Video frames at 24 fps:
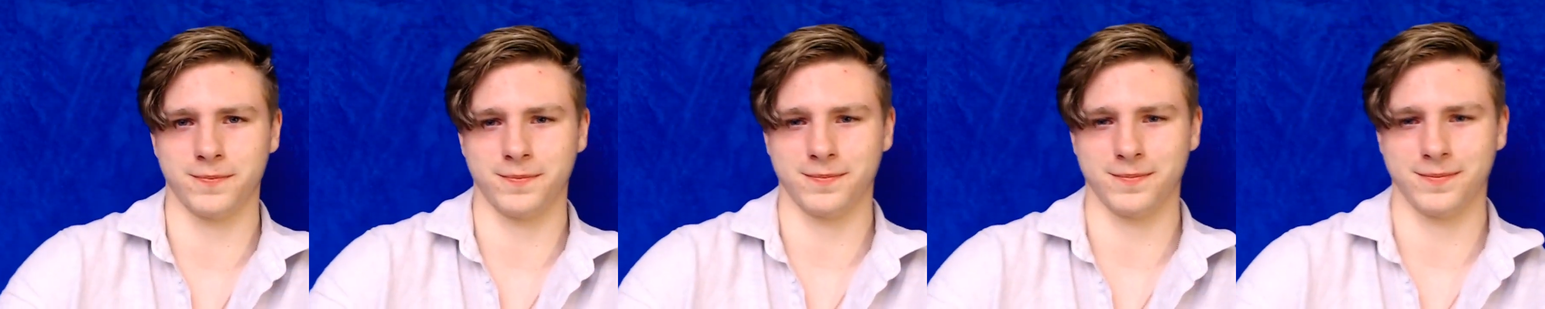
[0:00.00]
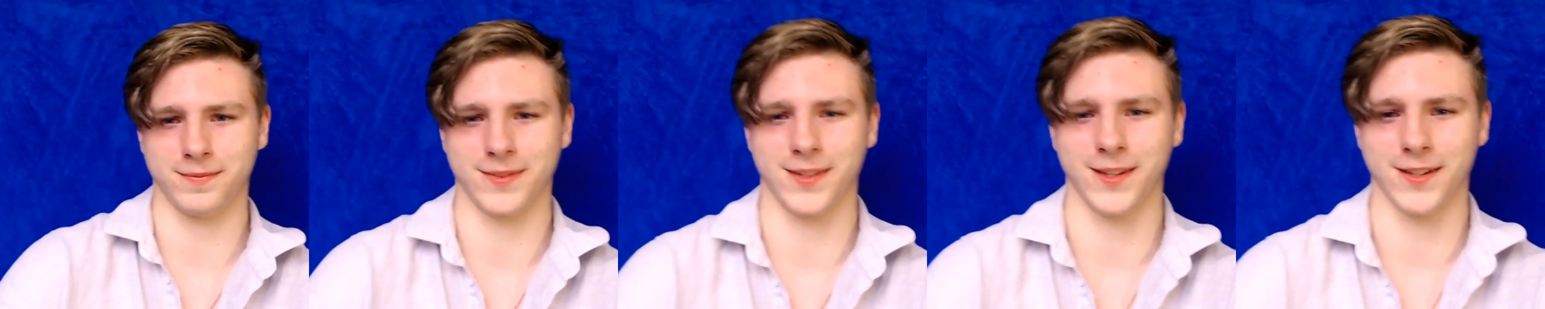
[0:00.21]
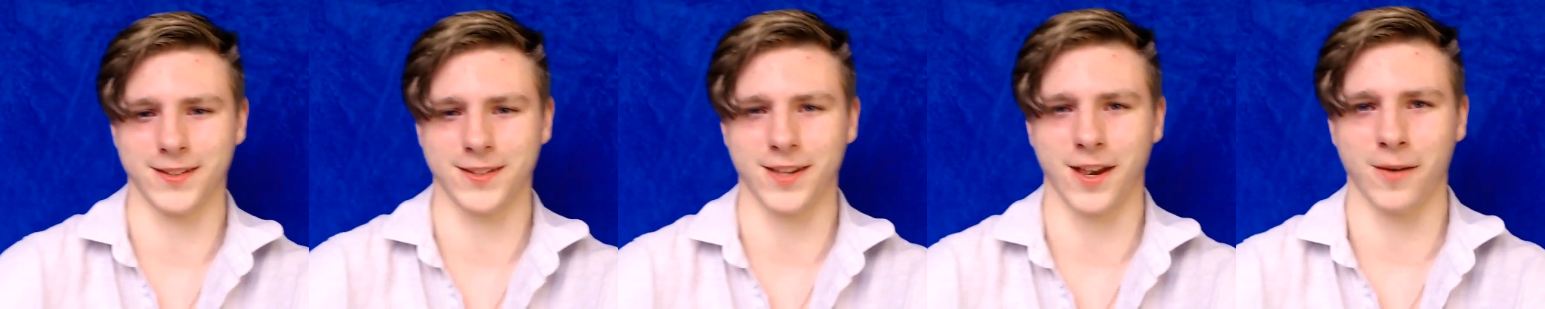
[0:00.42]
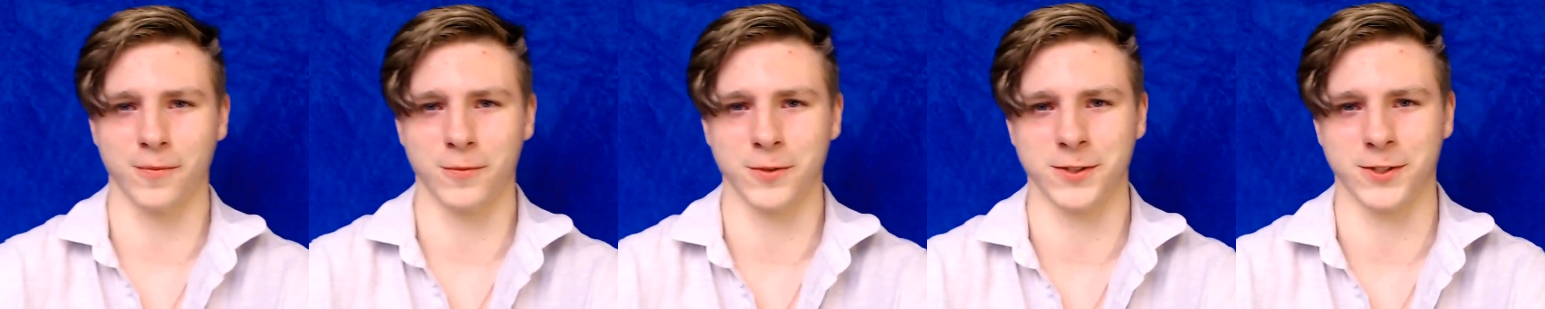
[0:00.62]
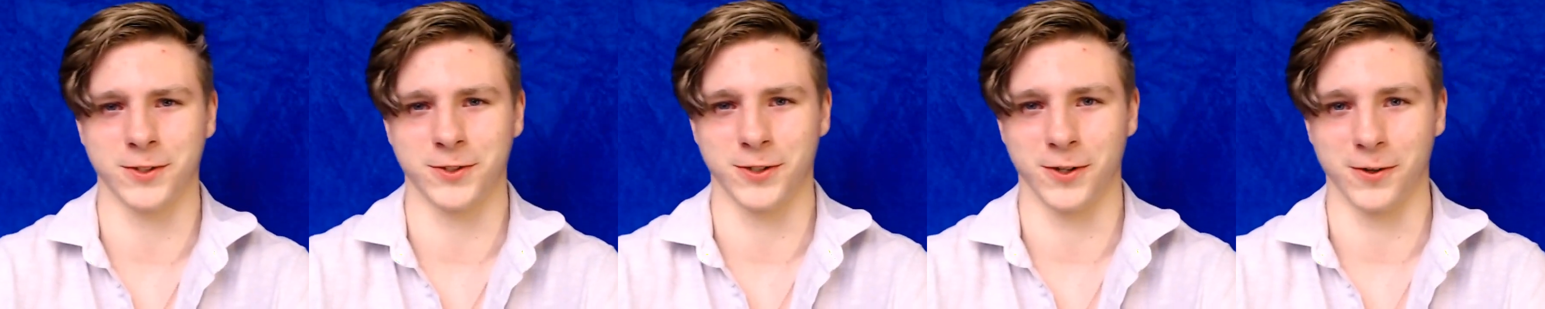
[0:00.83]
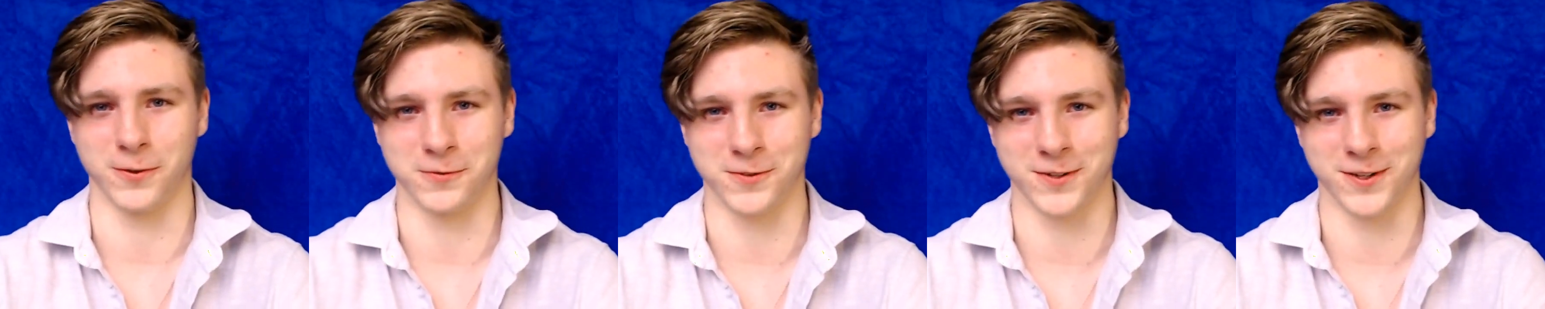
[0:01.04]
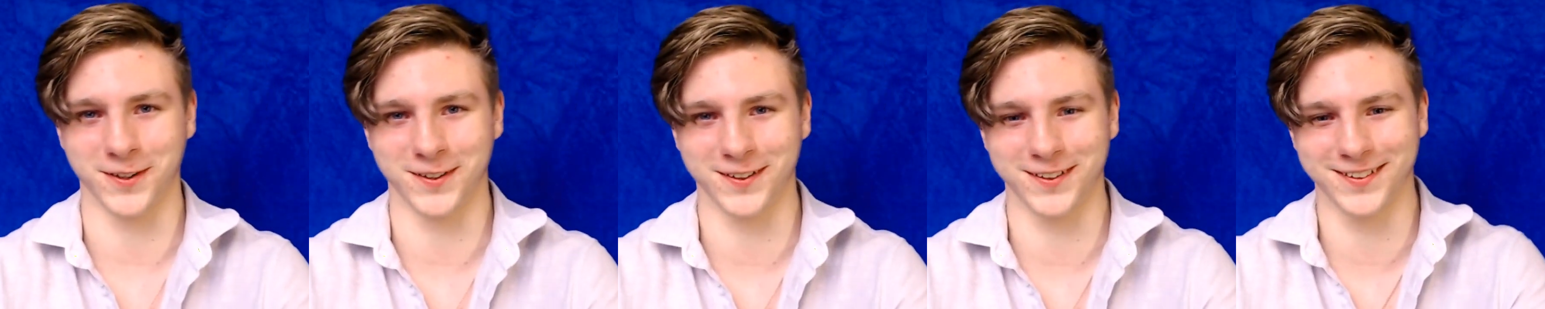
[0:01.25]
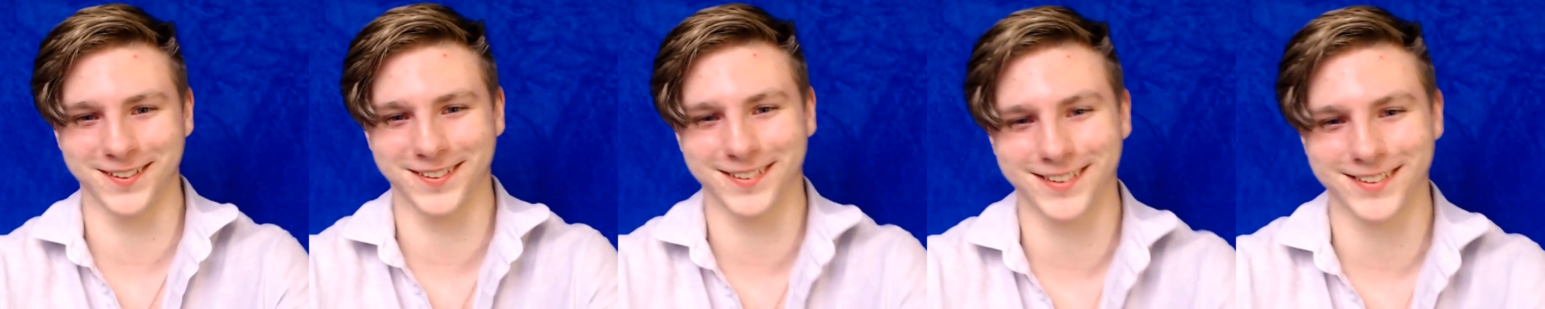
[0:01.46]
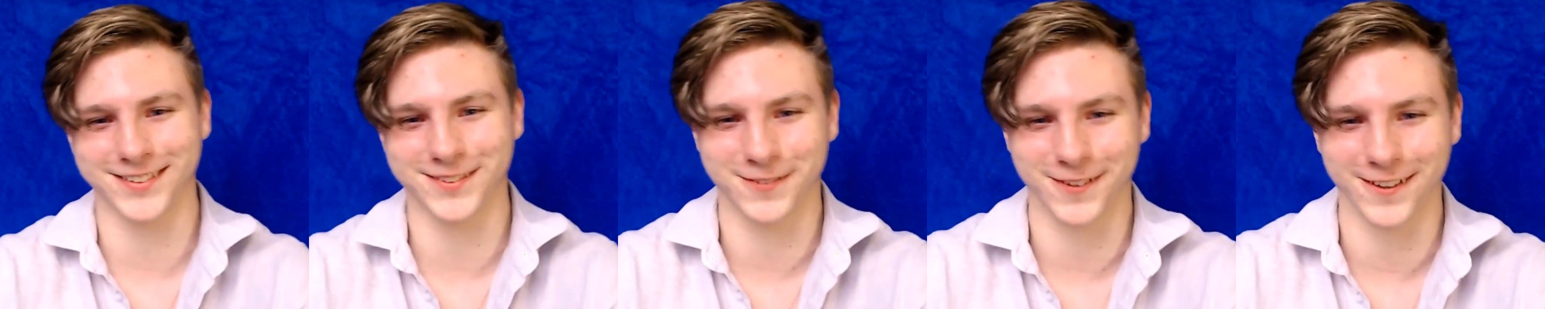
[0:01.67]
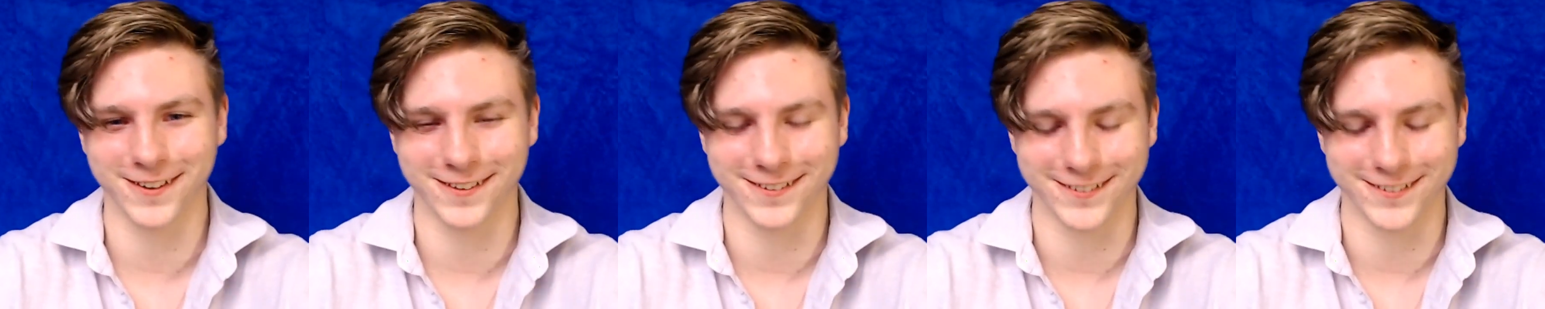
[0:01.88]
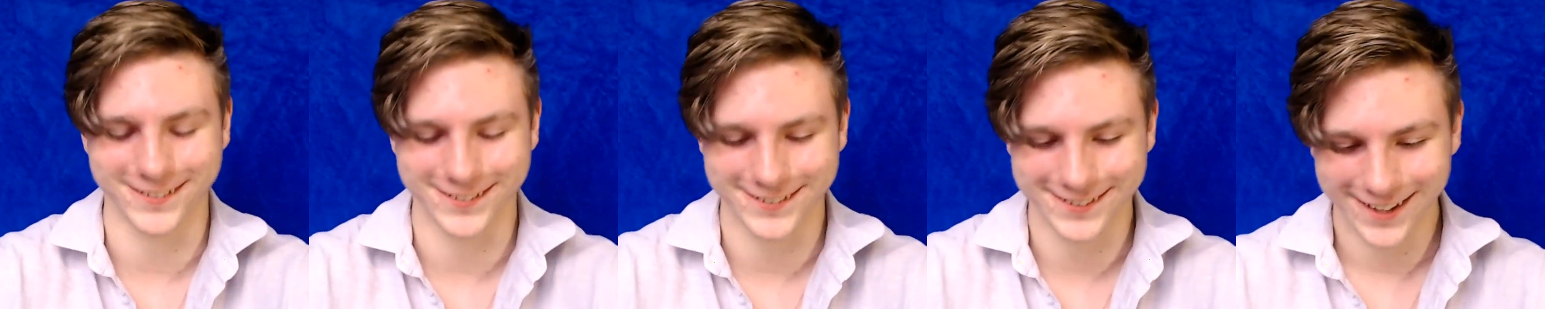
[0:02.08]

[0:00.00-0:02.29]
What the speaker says: The exam was a joke. Let's be honest,